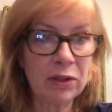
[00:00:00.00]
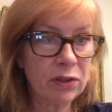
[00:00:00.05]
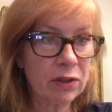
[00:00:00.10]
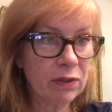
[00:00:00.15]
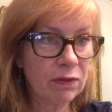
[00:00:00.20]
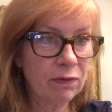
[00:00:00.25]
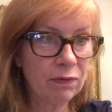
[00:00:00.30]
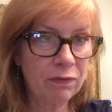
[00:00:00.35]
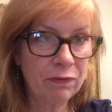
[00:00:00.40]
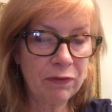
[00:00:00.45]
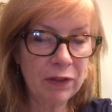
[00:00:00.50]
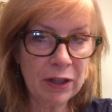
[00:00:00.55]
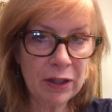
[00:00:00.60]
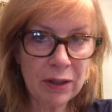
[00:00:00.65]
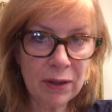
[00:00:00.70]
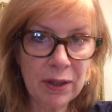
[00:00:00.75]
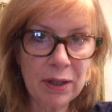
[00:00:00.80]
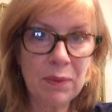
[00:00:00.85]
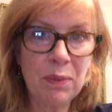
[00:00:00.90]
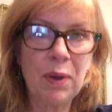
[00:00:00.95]
just
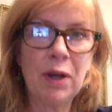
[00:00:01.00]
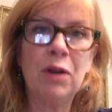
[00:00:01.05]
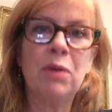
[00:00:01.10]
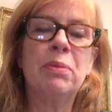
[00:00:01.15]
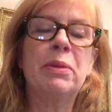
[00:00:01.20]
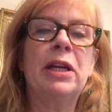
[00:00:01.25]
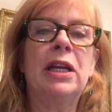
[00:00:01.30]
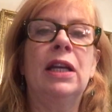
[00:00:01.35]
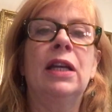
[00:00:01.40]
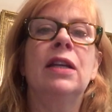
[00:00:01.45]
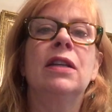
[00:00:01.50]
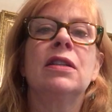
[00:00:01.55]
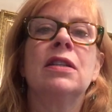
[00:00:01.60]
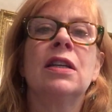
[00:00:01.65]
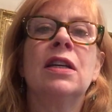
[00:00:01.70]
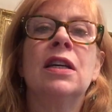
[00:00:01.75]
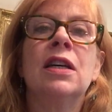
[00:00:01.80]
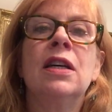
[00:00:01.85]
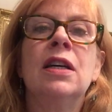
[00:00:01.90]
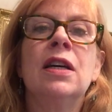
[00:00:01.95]
very well made
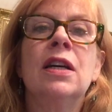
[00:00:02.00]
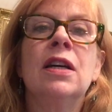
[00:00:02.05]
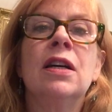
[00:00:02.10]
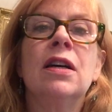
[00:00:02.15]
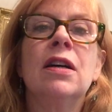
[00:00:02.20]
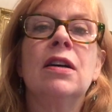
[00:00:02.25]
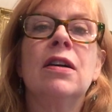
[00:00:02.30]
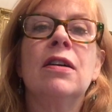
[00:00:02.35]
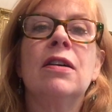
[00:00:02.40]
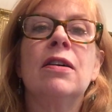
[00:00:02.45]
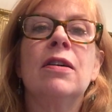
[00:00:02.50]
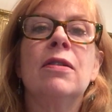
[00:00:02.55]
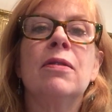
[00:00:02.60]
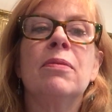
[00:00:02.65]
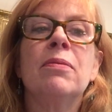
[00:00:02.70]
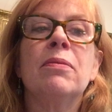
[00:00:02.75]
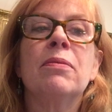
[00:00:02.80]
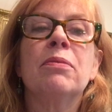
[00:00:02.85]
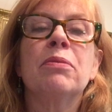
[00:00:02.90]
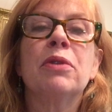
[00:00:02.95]

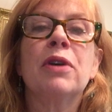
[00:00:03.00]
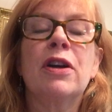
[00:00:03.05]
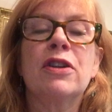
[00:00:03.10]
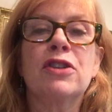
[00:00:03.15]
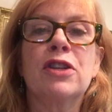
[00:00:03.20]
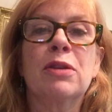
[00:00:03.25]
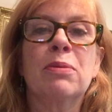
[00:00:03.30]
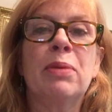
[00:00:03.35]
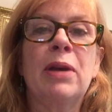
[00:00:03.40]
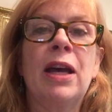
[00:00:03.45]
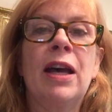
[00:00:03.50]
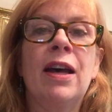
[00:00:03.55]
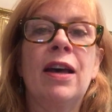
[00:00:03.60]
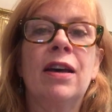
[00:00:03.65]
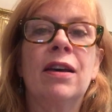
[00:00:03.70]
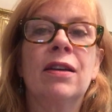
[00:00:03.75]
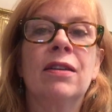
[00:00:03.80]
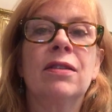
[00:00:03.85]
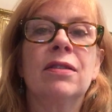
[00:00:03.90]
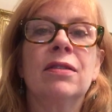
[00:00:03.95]
project
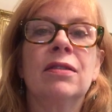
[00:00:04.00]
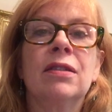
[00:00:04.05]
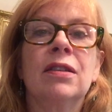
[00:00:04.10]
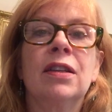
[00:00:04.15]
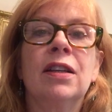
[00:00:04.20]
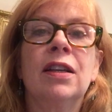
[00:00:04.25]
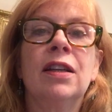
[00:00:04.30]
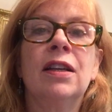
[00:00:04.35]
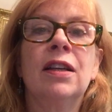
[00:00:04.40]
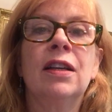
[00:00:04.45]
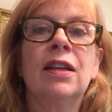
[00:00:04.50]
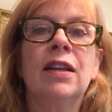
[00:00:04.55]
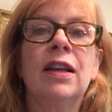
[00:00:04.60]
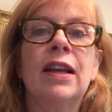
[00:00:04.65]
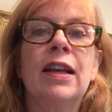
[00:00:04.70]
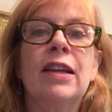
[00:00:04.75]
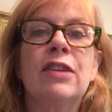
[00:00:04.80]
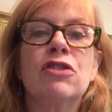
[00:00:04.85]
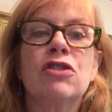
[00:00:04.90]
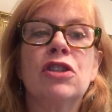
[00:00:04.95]
bags,
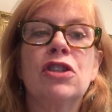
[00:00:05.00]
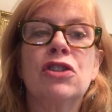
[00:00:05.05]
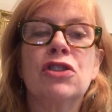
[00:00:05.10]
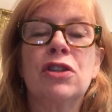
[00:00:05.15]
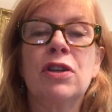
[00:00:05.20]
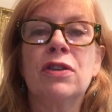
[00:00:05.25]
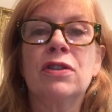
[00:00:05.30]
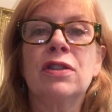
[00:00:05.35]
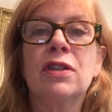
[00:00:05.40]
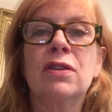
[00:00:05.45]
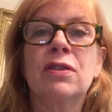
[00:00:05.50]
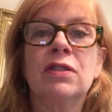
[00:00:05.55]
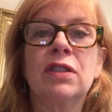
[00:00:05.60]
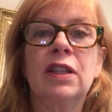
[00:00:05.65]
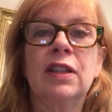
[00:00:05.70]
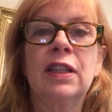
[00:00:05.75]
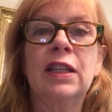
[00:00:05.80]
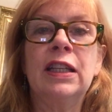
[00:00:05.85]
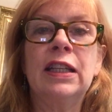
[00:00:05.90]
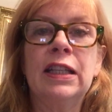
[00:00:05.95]
and she shows those
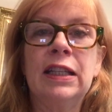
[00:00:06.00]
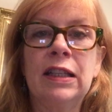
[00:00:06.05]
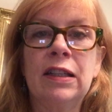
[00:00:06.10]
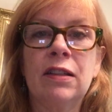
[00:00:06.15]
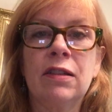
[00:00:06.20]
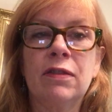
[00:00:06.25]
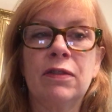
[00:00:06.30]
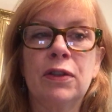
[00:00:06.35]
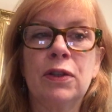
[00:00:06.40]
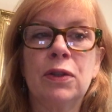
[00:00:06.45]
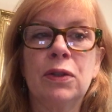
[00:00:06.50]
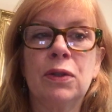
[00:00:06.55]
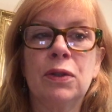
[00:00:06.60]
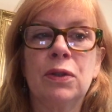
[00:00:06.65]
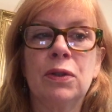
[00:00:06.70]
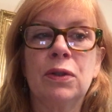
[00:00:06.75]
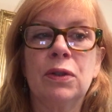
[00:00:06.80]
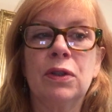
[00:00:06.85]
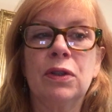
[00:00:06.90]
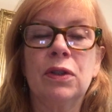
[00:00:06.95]
at the end of
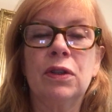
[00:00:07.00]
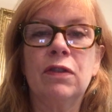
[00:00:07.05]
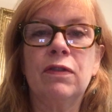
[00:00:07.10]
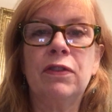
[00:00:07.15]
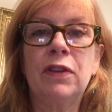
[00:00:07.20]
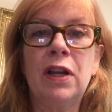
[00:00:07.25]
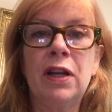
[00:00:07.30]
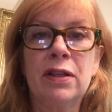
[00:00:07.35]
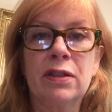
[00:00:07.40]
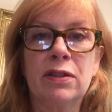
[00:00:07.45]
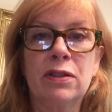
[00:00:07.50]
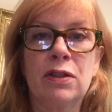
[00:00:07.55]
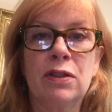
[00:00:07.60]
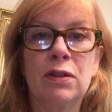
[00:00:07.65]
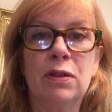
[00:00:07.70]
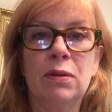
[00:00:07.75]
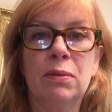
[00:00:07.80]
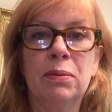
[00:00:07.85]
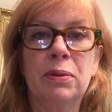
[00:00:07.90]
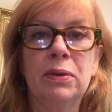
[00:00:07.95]
her
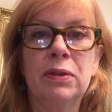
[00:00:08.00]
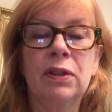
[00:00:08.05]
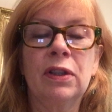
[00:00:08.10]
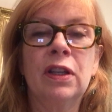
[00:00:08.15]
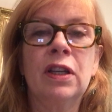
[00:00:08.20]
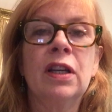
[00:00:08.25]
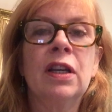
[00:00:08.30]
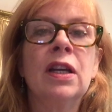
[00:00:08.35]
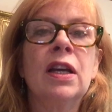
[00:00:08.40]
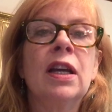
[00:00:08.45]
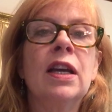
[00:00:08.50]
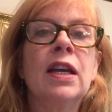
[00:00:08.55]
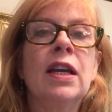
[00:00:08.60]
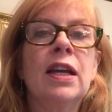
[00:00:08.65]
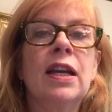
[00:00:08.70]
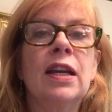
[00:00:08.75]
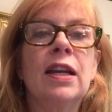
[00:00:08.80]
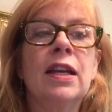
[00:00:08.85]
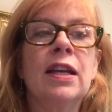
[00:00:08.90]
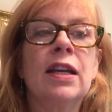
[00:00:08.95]
Flosstubes.
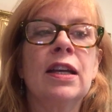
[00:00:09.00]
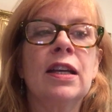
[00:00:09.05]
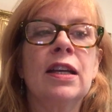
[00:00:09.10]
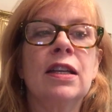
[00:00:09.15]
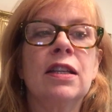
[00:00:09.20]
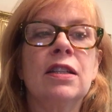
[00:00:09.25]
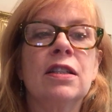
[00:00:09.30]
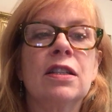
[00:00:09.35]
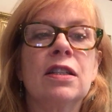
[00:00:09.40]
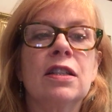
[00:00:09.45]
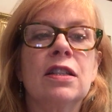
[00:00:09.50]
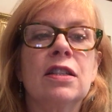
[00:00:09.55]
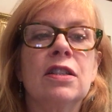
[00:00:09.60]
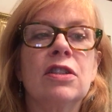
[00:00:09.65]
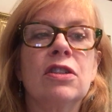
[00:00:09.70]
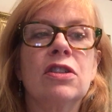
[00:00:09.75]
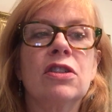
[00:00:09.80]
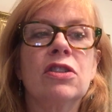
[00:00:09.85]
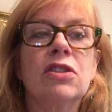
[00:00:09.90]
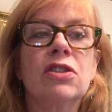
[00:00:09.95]
And
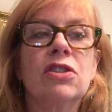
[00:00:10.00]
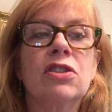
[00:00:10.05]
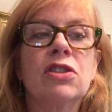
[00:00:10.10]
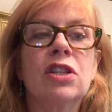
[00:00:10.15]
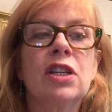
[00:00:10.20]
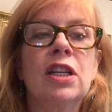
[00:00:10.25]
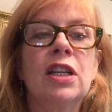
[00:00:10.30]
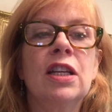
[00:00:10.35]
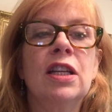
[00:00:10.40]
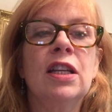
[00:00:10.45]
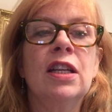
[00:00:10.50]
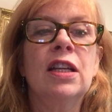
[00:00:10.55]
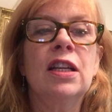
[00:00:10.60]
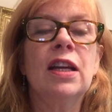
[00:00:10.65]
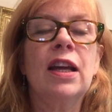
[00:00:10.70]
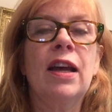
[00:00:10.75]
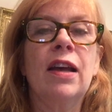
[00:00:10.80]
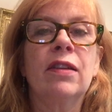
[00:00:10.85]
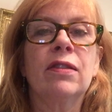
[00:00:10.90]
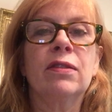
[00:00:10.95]
she
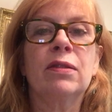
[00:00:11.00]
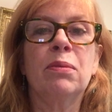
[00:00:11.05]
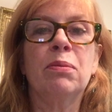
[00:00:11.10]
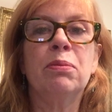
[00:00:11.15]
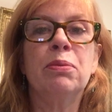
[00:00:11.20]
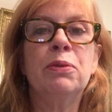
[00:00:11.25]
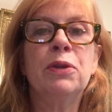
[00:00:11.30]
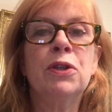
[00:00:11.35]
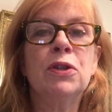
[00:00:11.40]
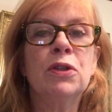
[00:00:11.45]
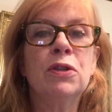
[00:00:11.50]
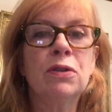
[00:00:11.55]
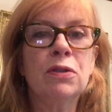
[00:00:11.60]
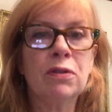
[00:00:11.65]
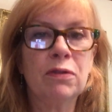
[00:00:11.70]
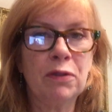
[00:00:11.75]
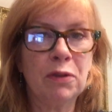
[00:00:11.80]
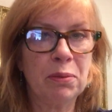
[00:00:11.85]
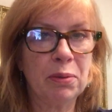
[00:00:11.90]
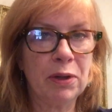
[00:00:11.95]
has some
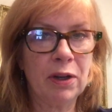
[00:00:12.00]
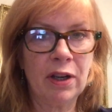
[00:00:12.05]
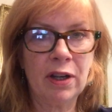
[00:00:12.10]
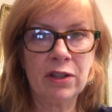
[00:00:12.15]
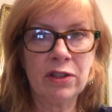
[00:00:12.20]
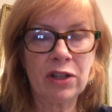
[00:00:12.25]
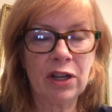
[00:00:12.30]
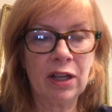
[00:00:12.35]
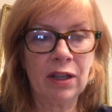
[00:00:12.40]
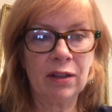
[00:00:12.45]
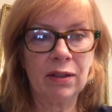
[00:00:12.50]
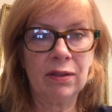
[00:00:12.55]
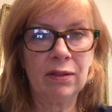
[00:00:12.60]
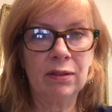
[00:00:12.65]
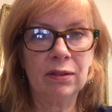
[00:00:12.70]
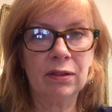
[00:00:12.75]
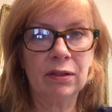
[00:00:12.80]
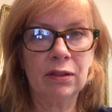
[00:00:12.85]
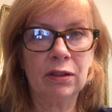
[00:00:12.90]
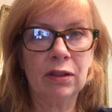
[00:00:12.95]
beautiful projects
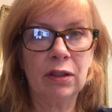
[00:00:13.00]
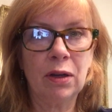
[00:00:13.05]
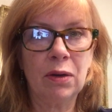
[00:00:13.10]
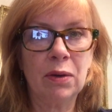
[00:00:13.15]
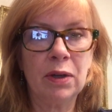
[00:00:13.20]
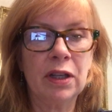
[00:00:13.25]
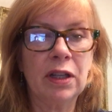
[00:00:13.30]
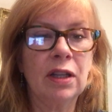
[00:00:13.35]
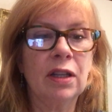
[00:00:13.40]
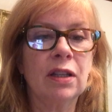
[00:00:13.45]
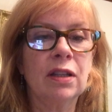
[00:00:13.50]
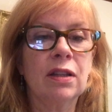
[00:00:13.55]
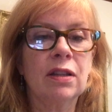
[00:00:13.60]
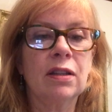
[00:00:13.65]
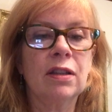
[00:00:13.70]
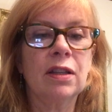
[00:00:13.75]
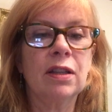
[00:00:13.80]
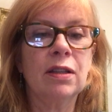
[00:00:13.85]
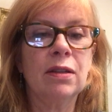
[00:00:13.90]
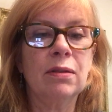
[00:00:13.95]
going
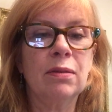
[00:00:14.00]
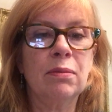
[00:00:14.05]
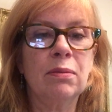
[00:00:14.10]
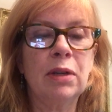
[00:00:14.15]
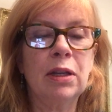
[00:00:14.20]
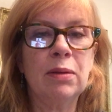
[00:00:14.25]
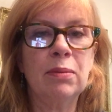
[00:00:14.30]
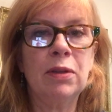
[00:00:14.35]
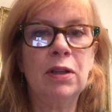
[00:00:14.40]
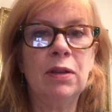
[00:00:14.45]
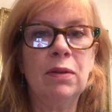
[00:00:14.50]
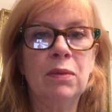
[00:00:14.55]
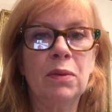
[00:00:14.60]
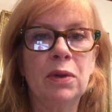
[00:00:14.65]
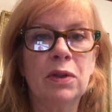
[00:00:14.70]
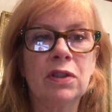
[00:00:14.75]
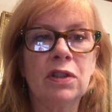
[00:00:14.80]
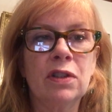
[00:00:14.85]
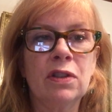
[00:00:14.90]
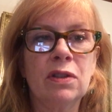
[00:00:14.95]
that make me
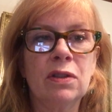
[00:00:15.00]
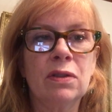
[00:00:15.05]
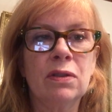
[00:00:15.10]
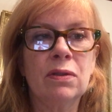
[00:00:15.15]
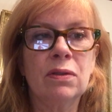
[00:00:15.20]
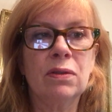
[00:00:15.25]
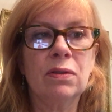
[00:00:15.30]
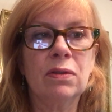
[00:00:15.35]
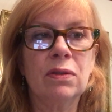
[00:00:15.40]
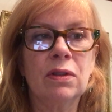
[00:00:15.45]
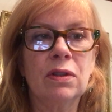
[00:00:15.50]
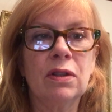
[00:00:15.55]
want to do